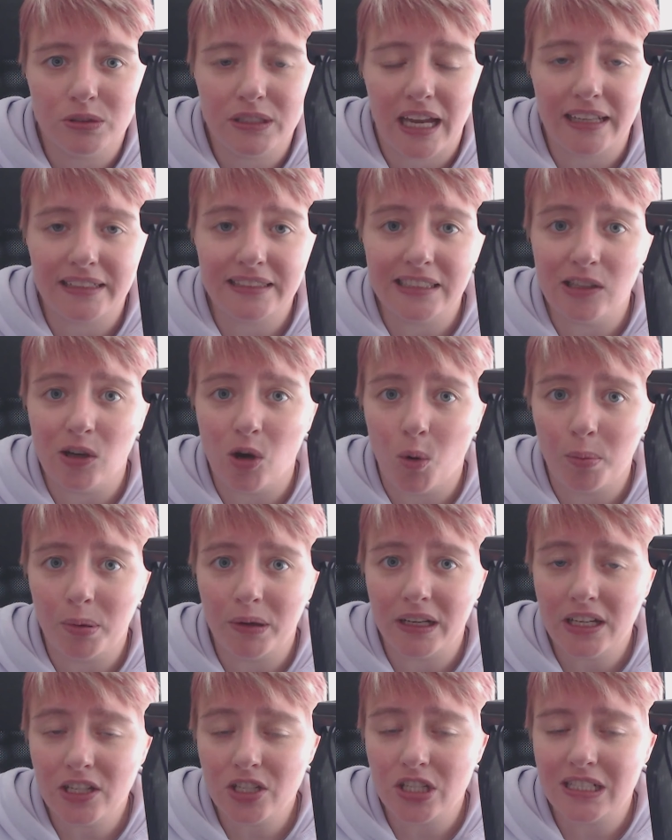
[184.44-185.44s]
IT
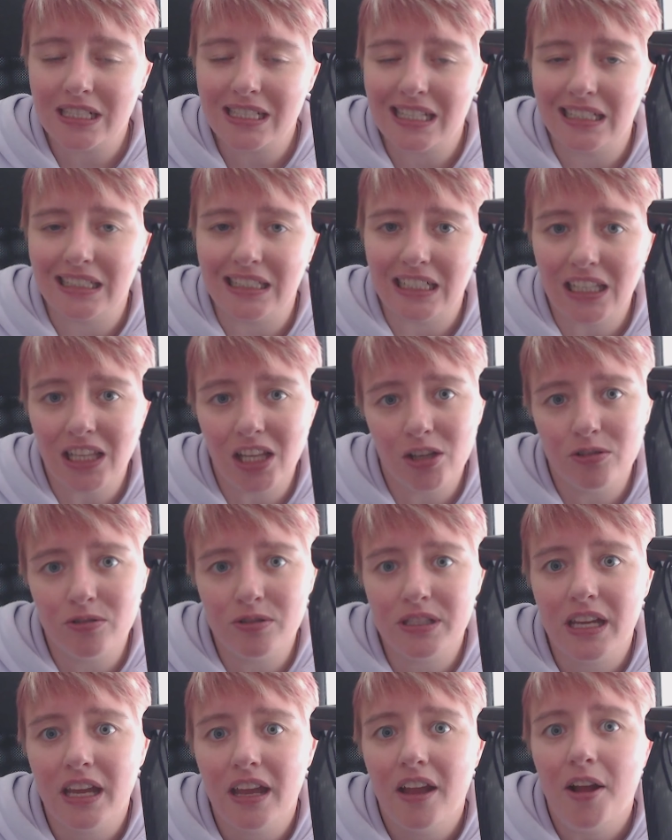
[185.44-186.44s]
Operations in the
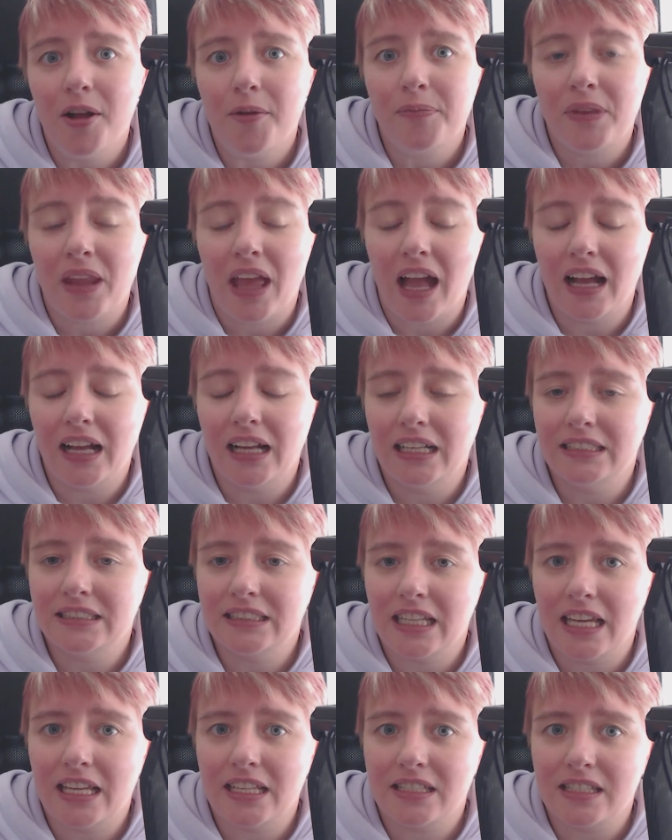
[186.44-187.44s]
Cloud.
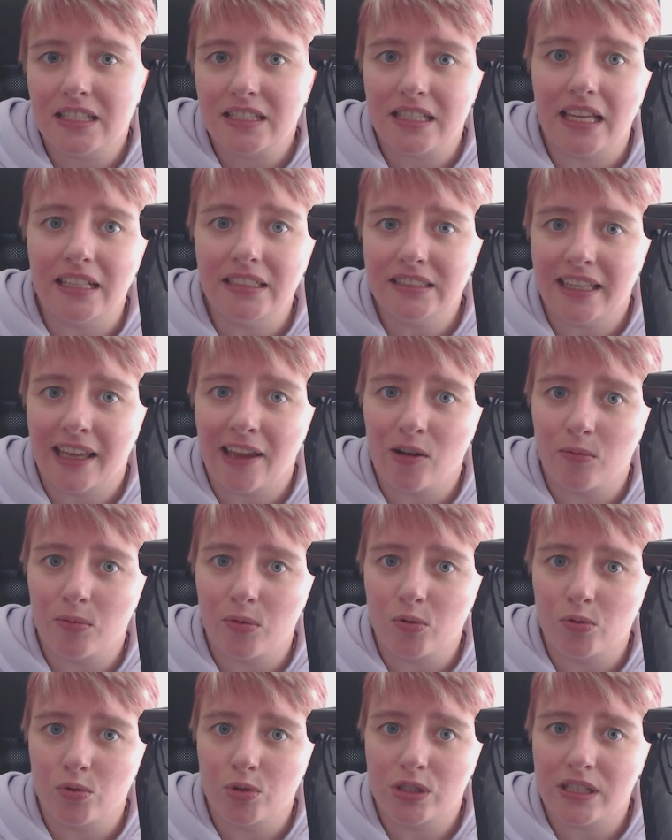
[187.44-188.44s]
And it's designed to help
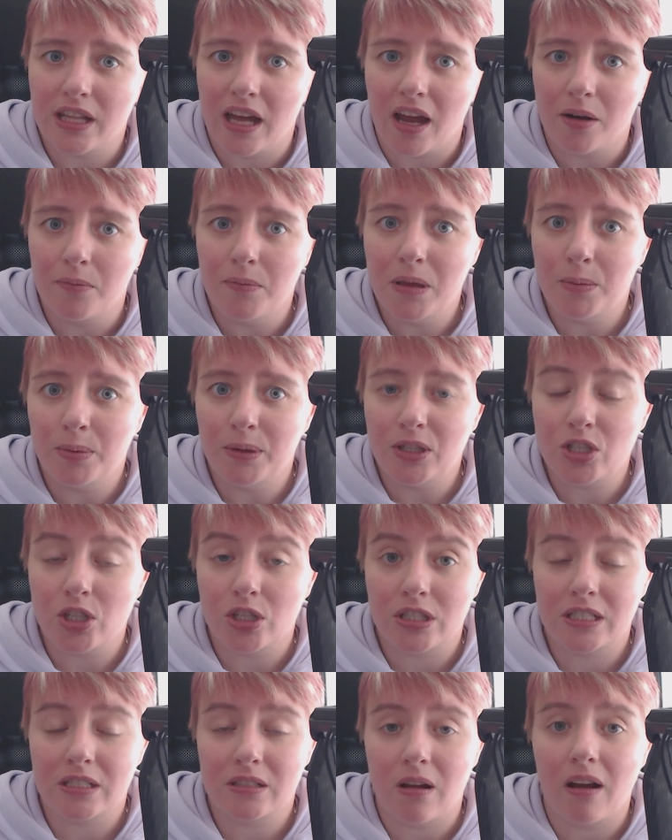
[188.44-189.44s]
those that are maybe
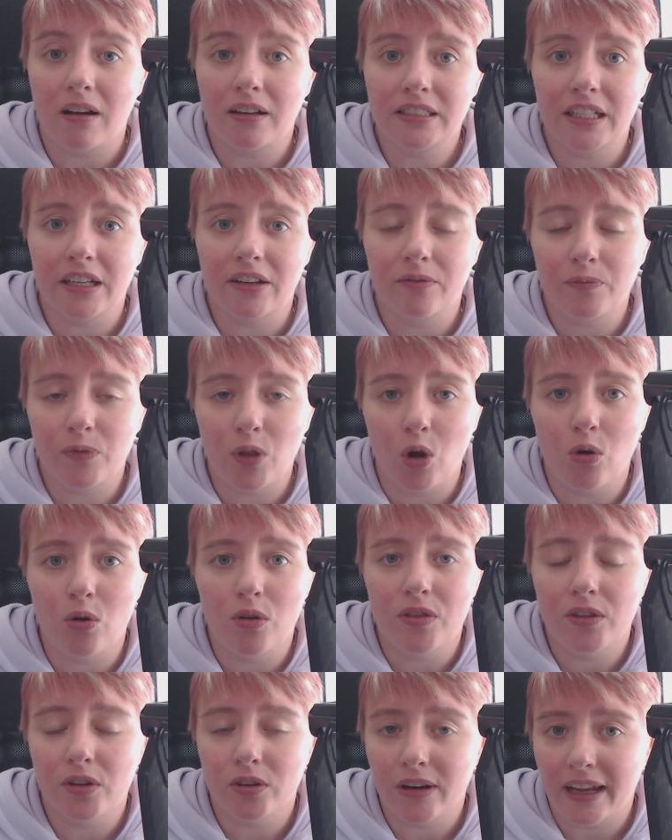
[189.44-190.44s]
just starting
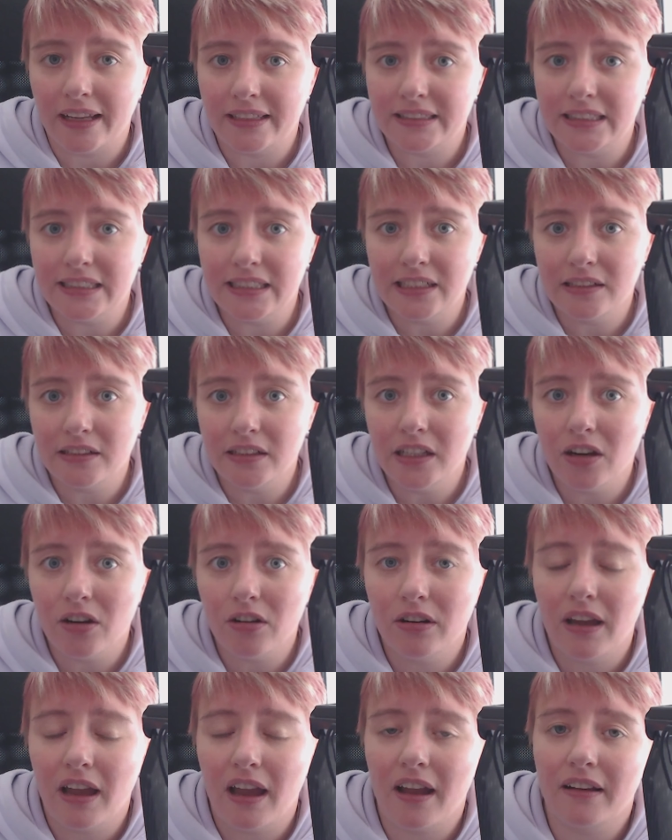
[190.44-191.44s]
on their IT
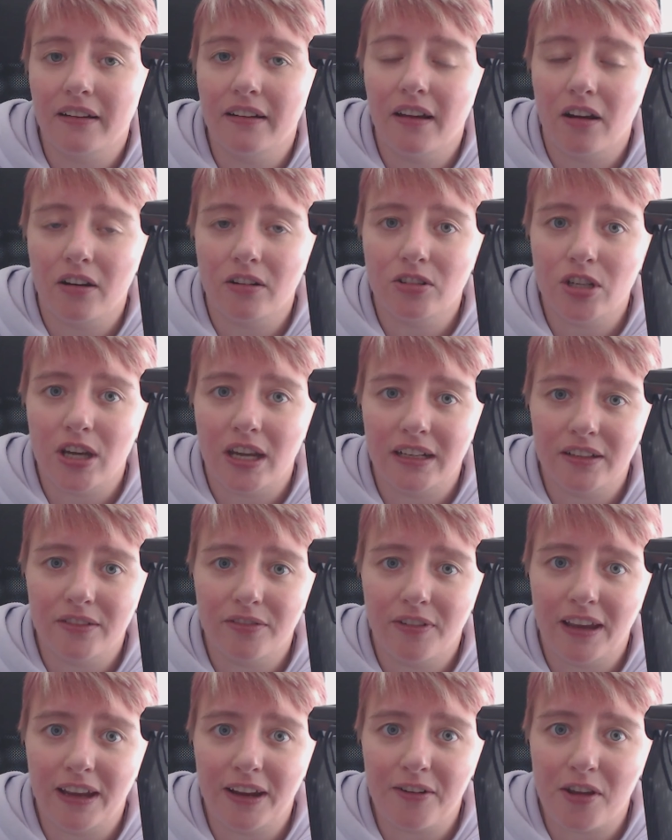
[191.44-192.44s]
career and are trying
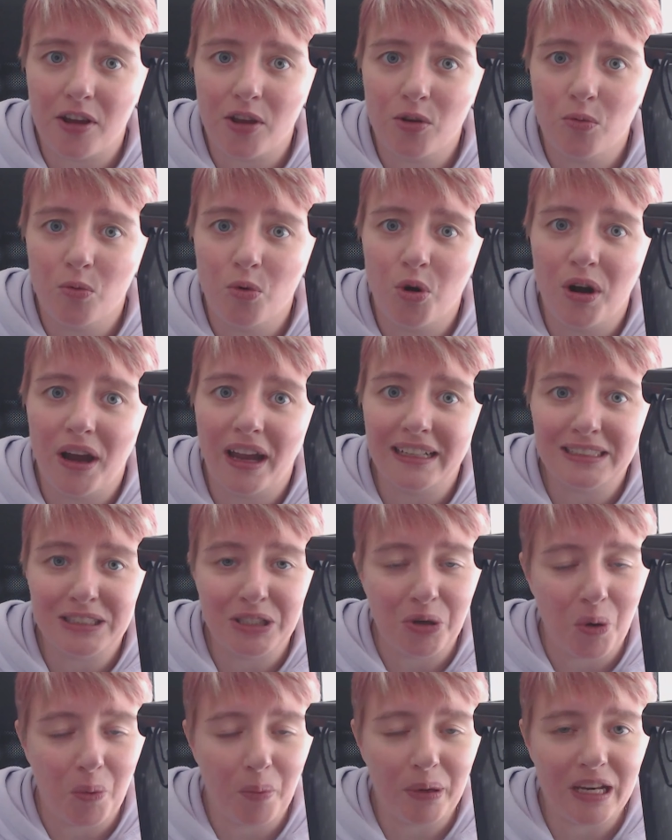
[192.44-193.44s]
to figure out what
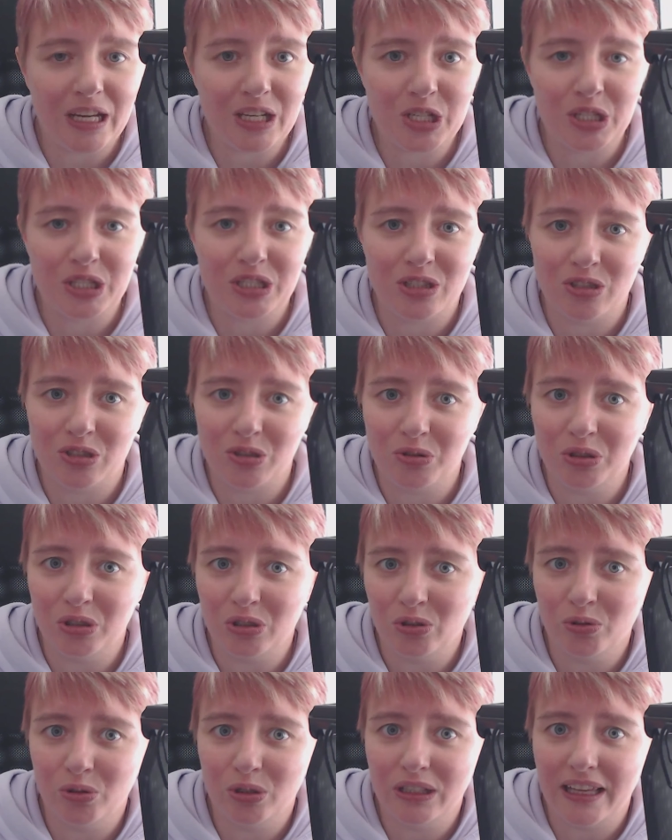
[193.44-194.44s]
IT operations is going to
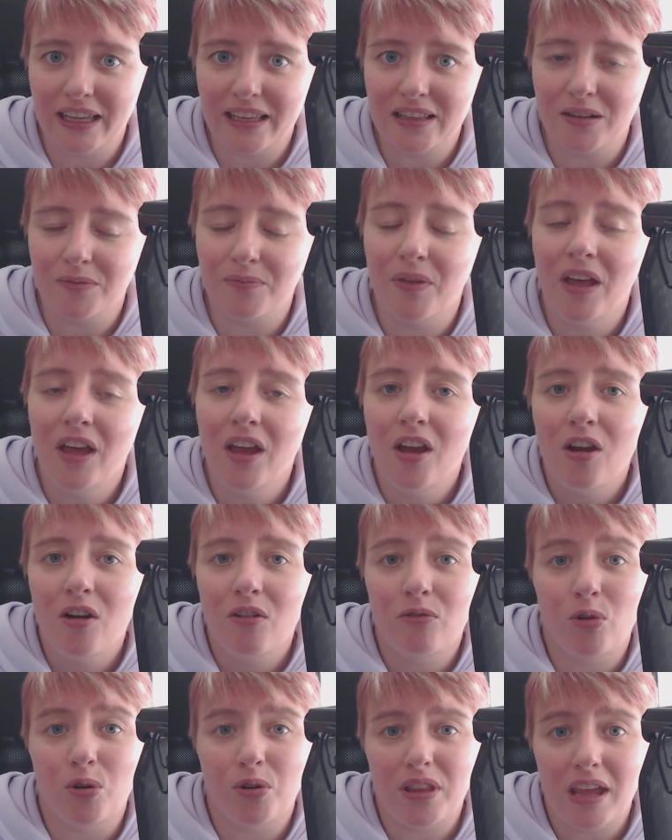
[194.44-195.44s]
look like
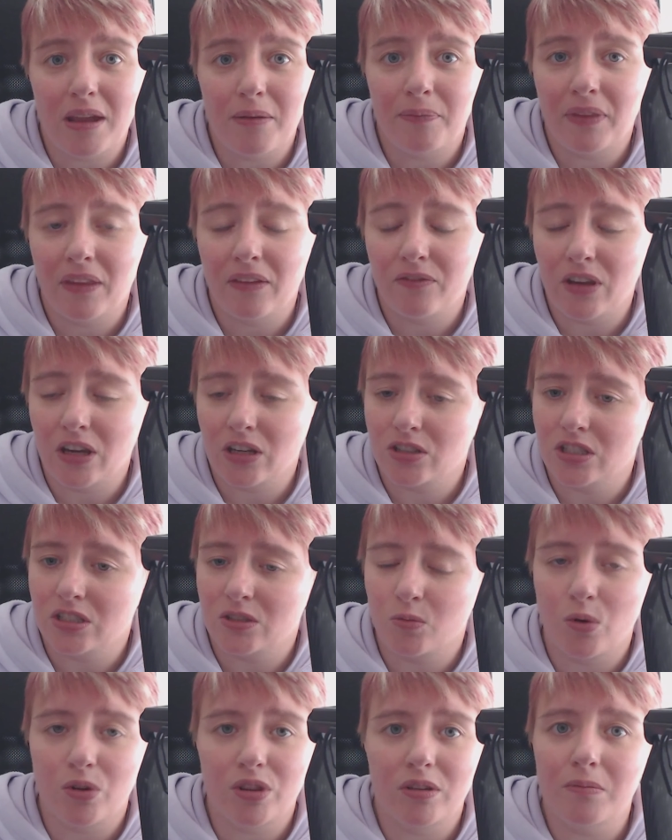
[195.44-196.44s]
for them
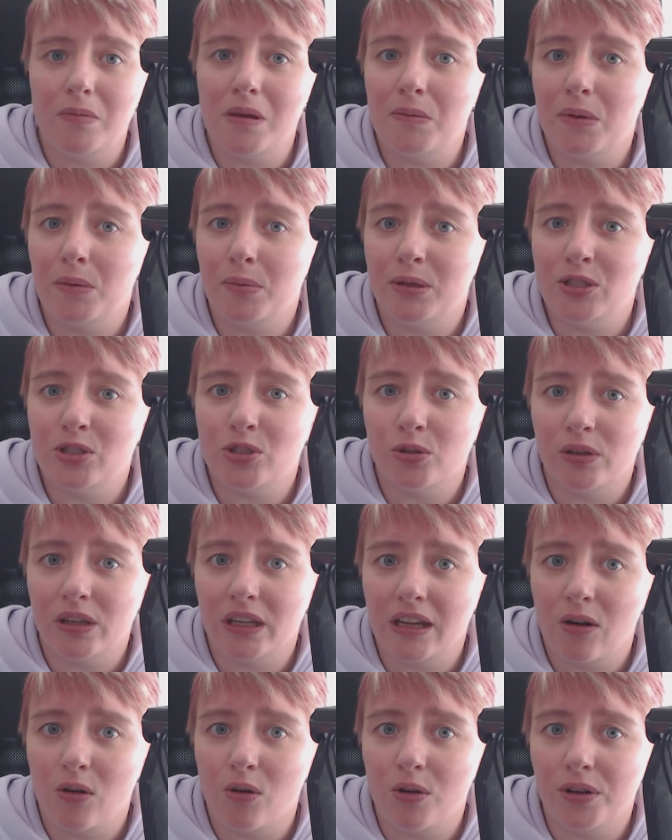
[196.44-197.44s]
versus what they've maybe been
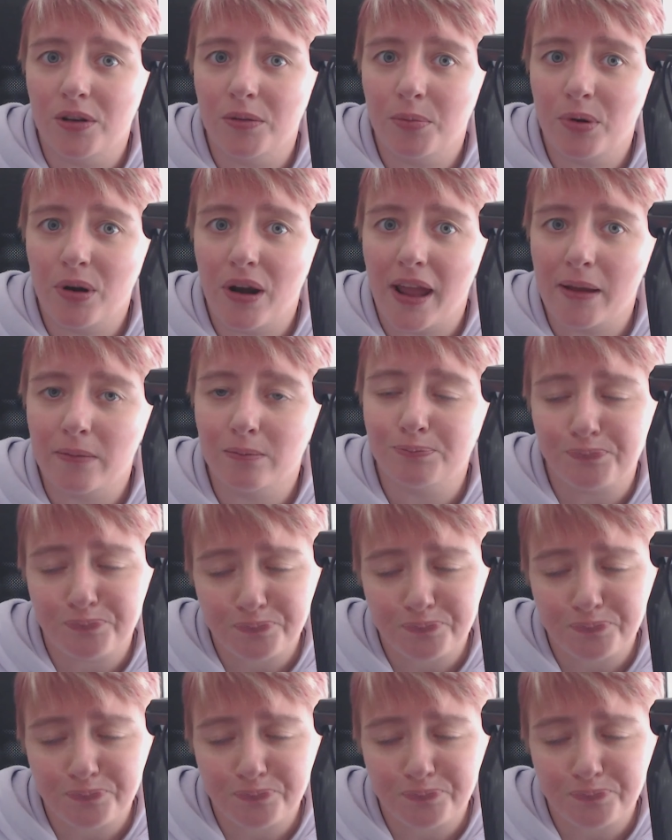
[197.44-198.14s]
doing on-prem.